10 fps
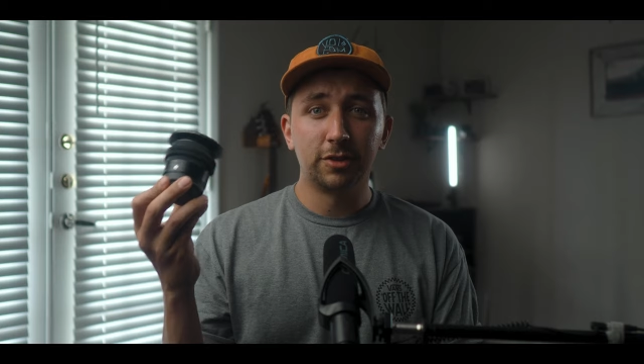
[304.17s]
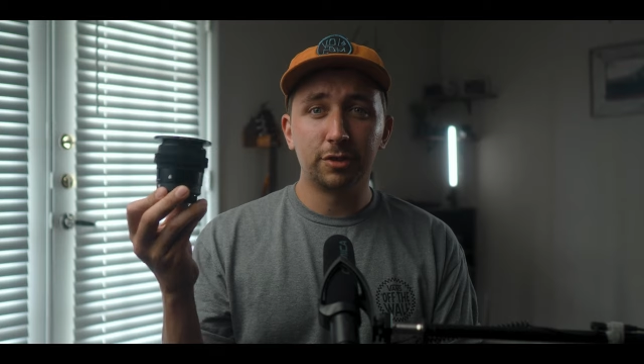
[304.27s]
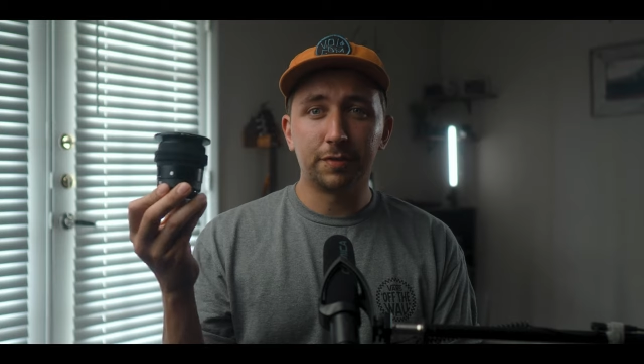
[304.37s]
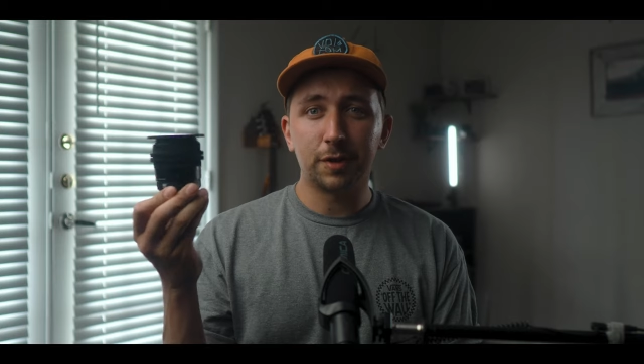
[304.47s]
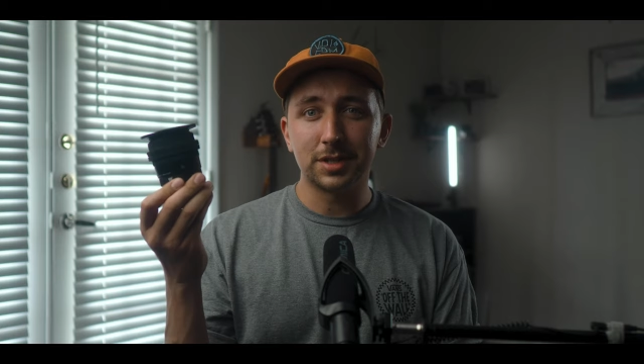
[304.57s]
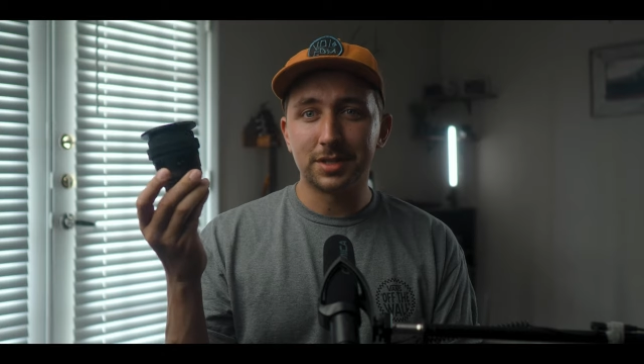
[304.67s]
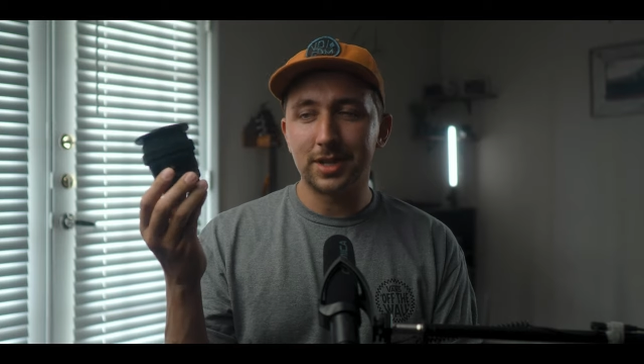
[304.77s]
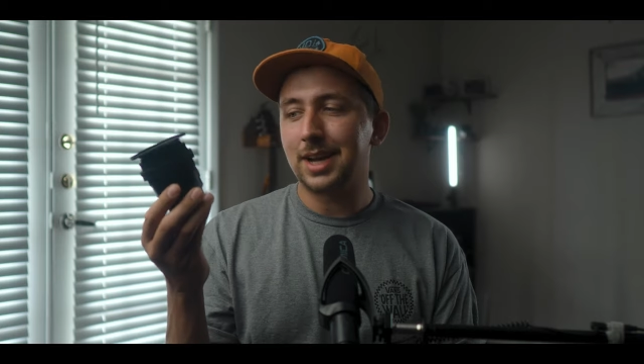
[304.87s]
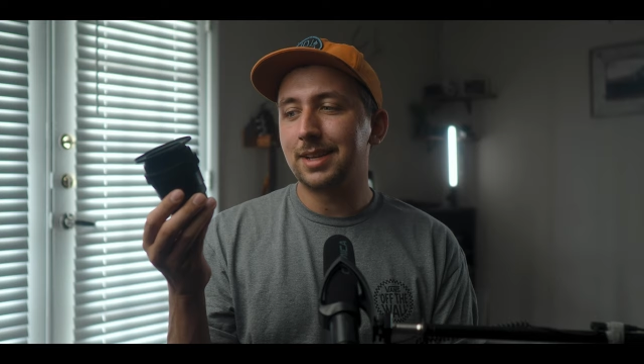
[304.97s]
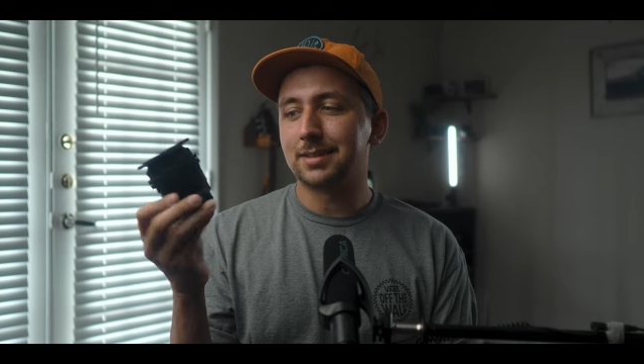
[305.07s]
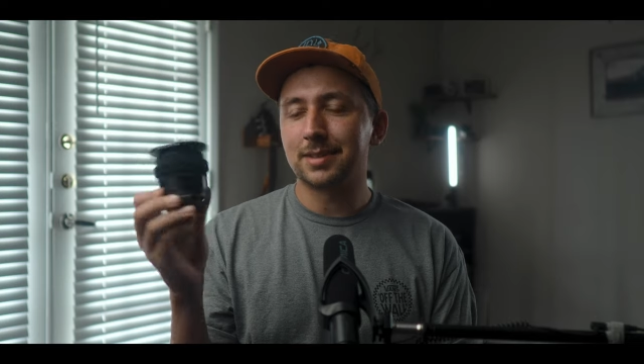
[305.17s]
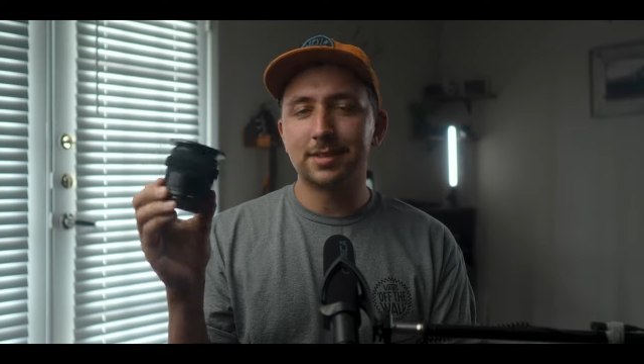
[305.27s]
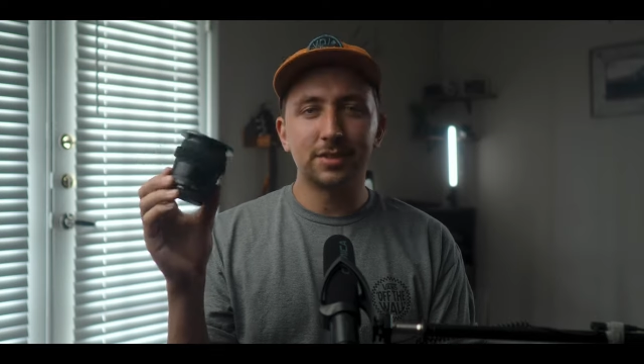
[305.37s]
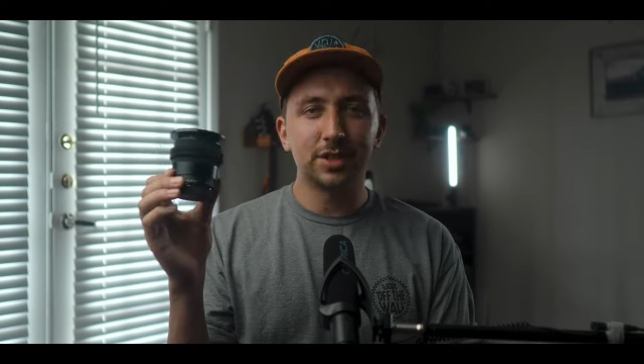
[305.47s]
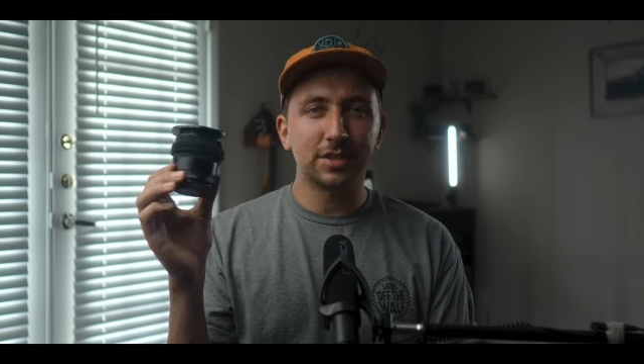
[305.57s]
So So as far as size, this
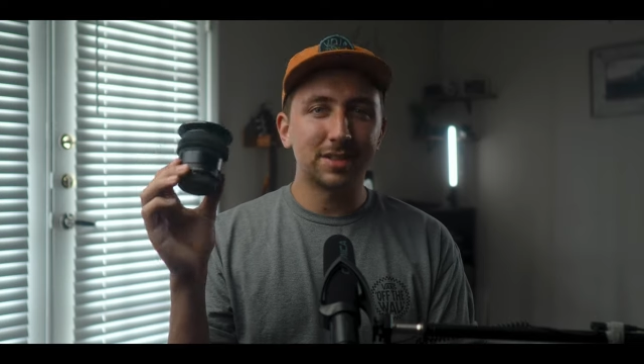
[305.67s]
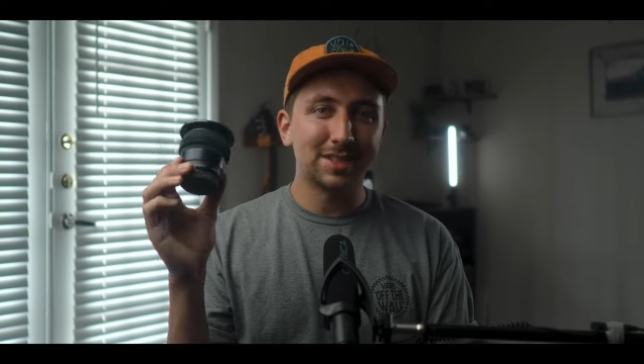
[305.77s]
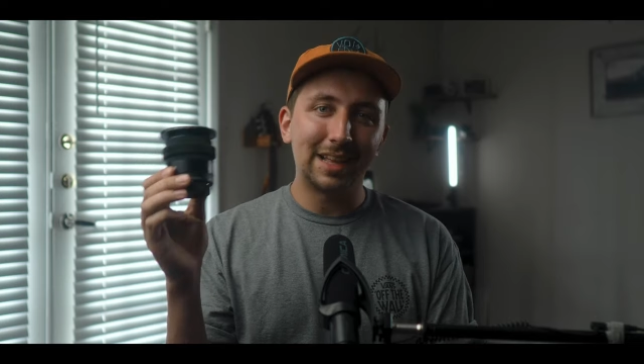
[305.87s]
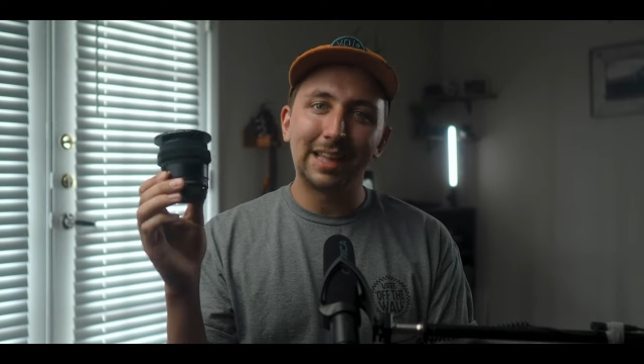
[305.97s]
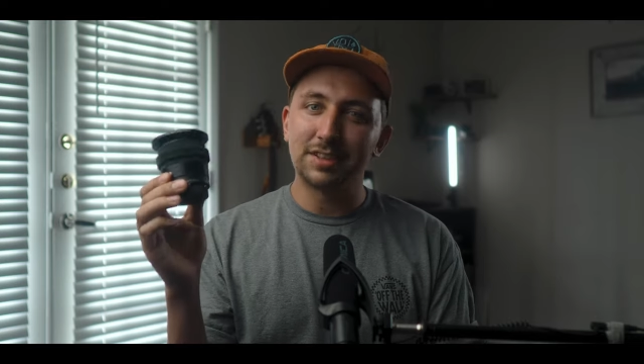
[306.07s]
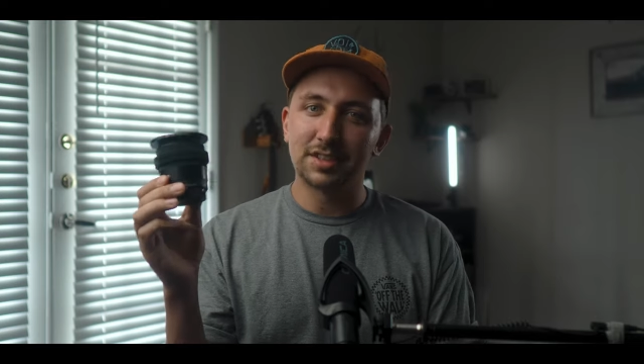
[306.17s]
is just slightly